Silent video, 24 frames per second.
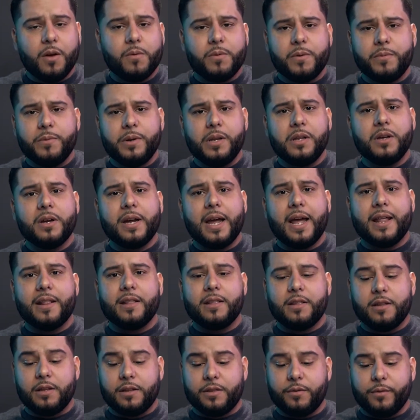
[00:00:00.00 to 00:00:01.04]
When we look at
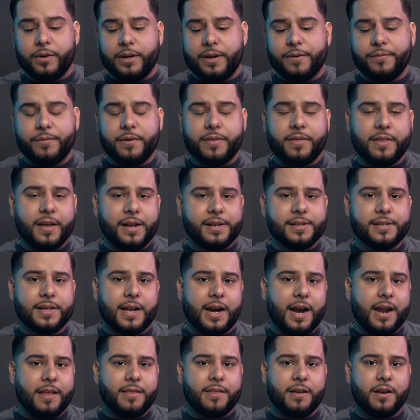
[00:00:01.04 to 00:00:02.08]
the 3 different things that
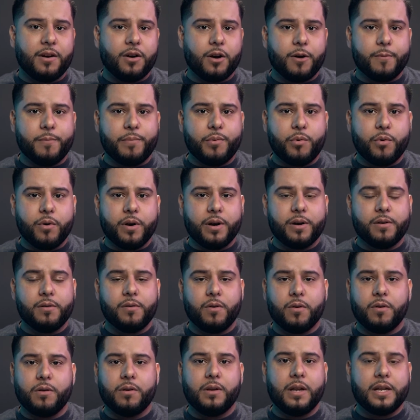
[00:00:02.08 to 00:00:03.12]
I think are important,
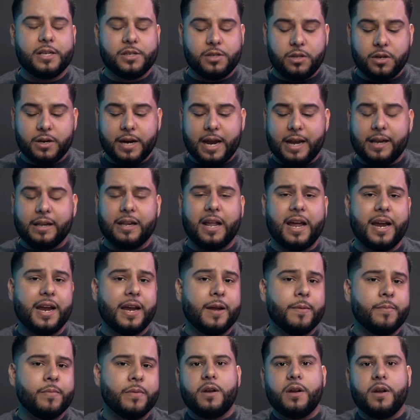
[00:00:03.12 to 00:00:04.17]
let's look at light.